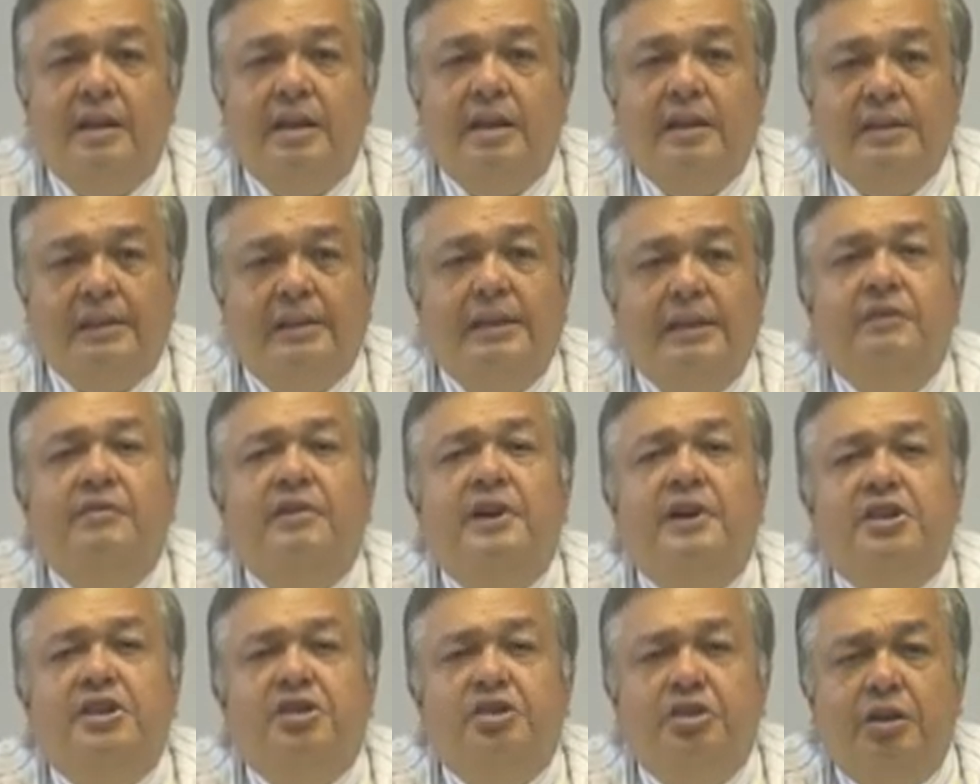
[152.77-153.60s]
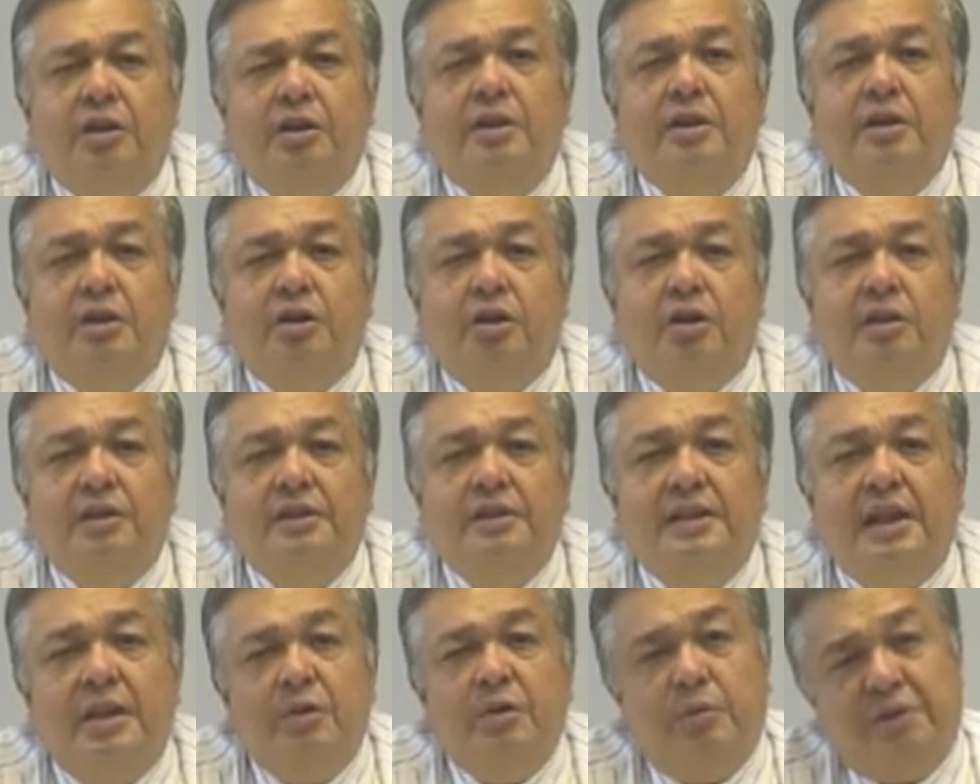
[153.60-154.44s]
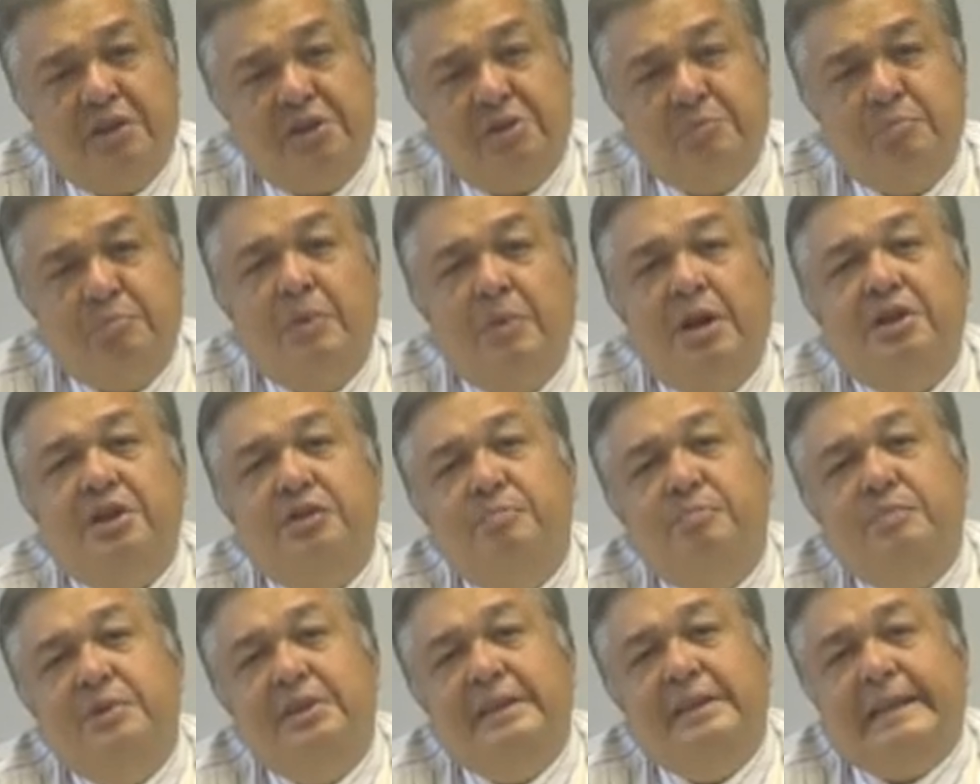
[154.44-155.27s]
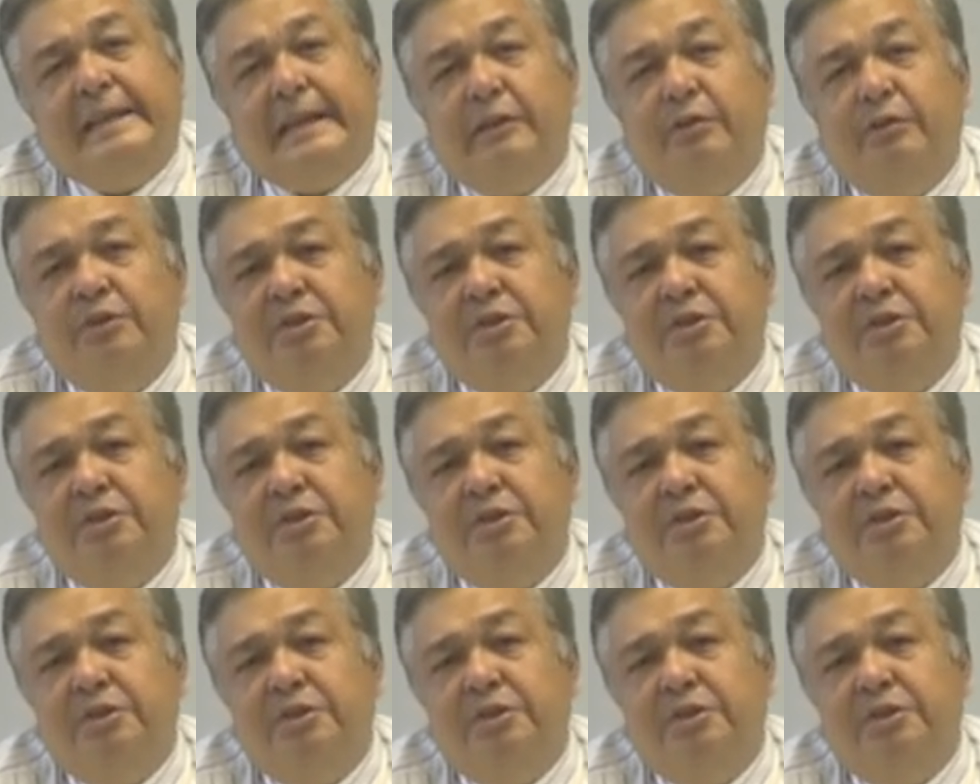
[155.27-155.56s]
Deliver as good a content with as much material,